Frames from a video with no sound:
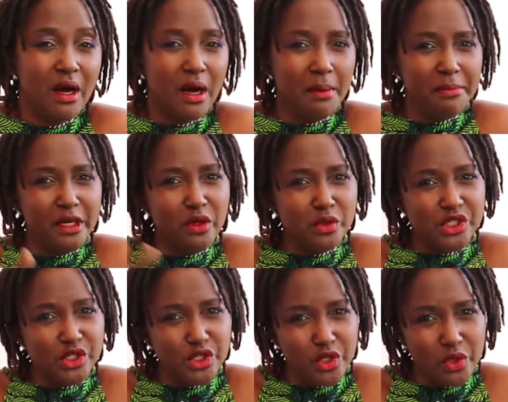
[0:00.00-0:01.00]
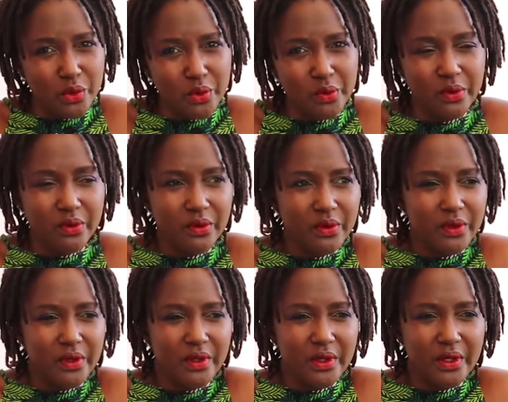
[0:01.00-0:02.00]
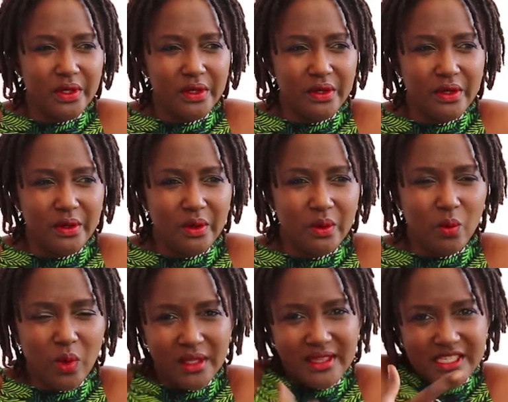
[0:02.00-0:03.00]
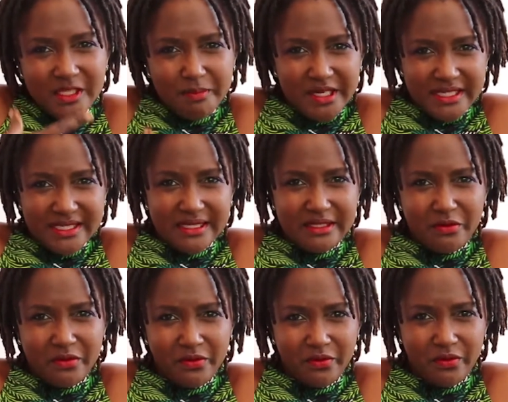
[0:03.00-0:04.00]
Unbeknownst to you, what this person